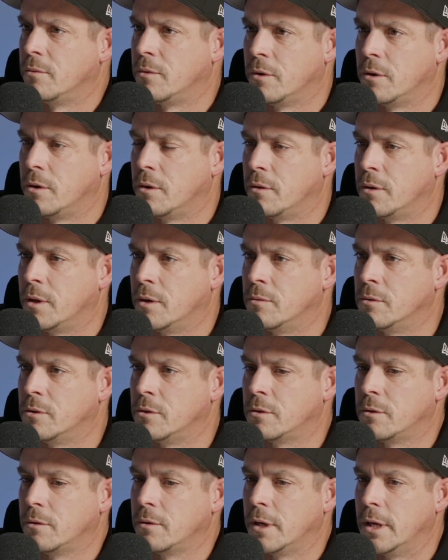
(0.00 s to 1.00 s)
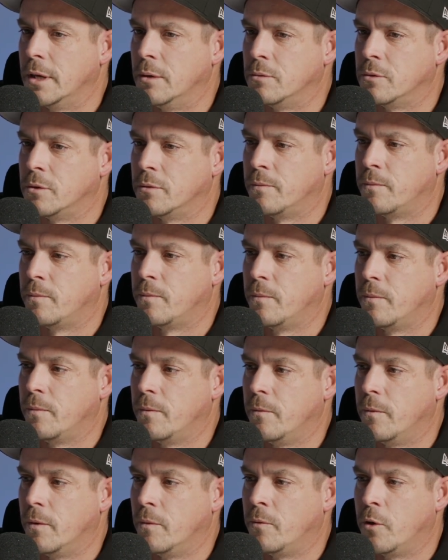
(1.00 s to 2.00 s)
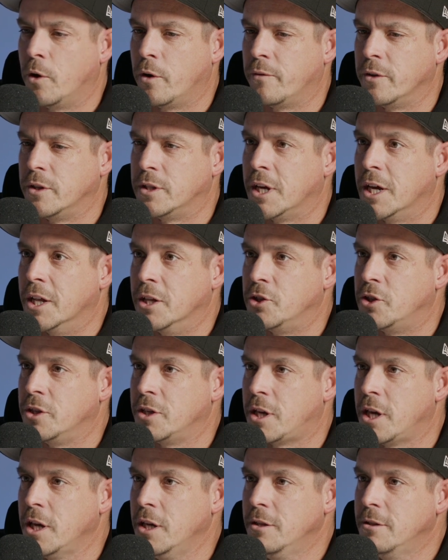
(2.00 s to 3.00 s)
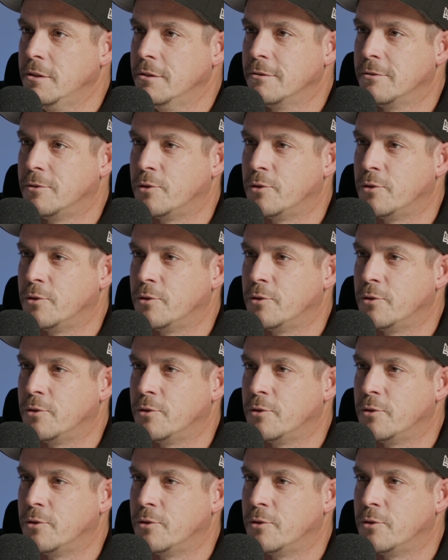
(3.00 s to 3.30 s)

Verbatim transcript: You know, there was it was a a lot of intelligent kids.